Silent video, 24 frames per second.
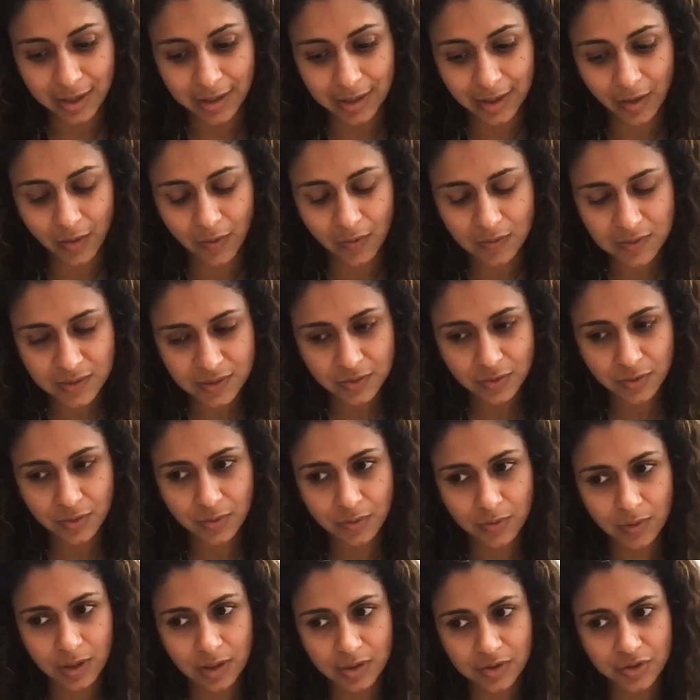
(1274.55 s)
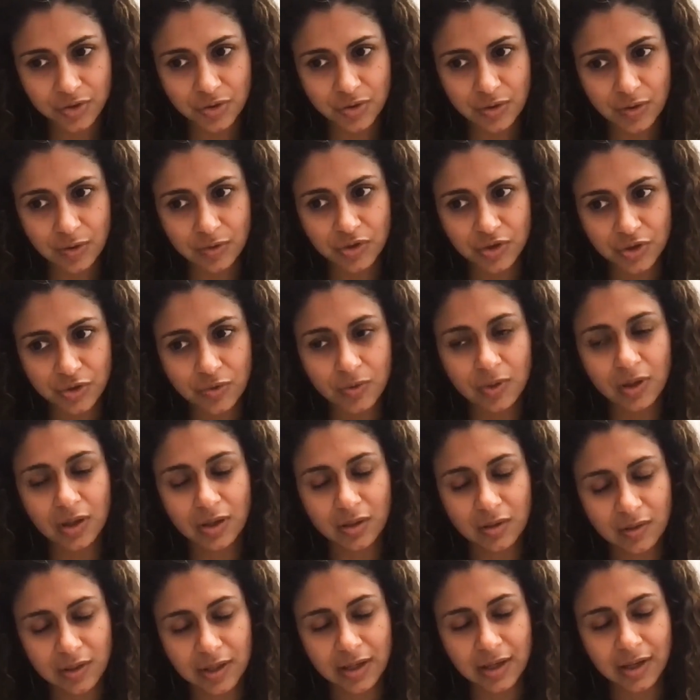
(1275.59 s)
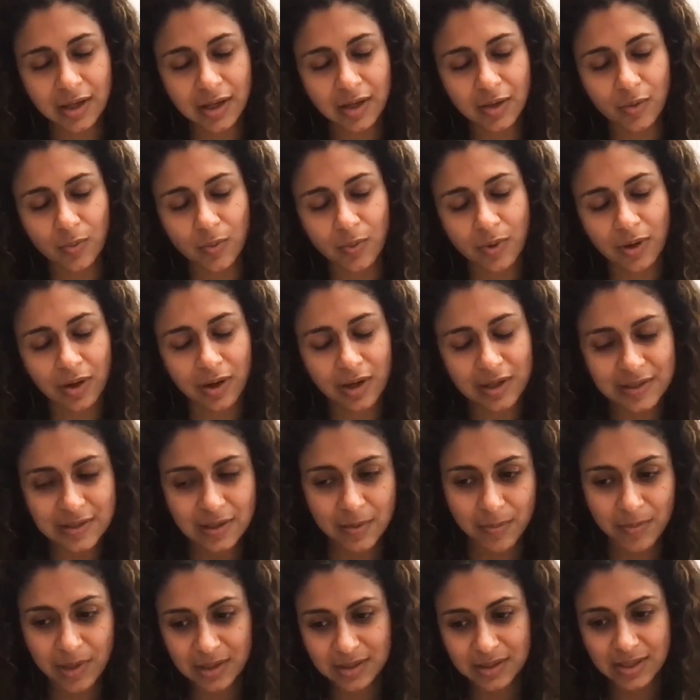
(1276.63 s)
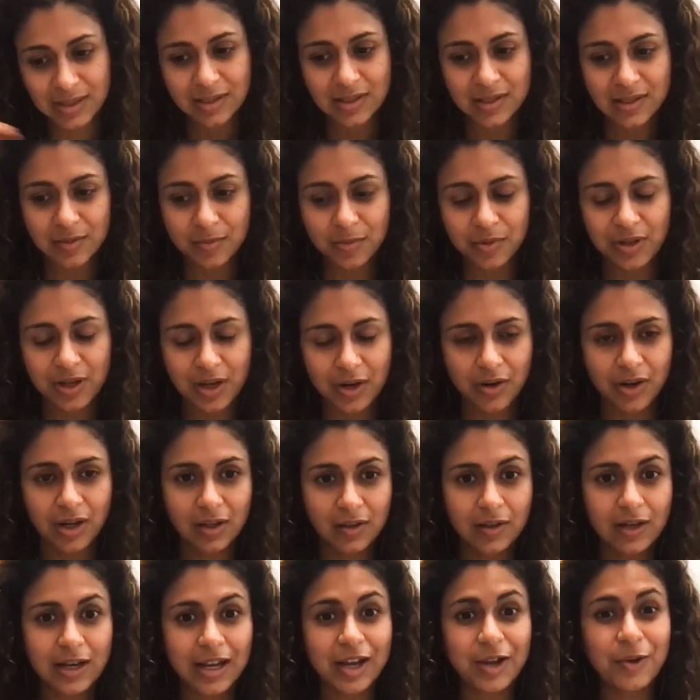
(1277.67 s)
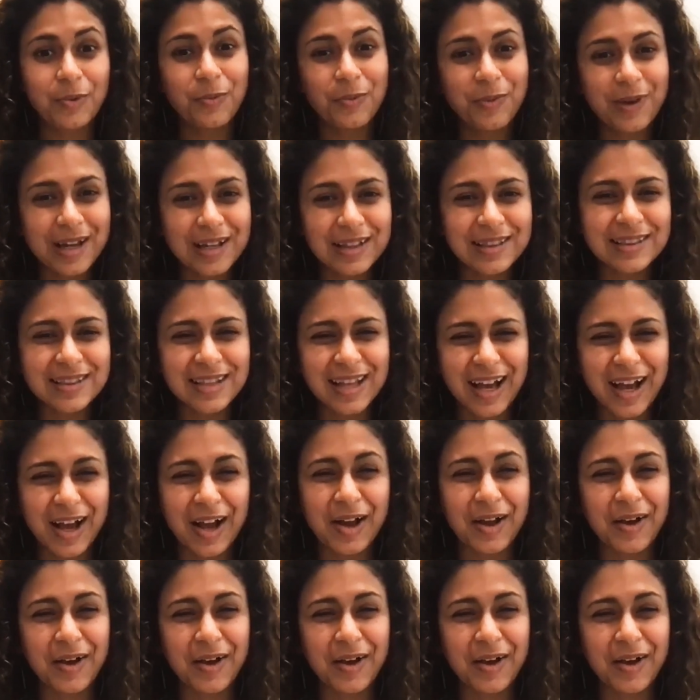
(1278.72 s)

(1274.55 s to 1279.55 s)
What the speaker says: I also do a clinic where it's a multidisciplinary clinic with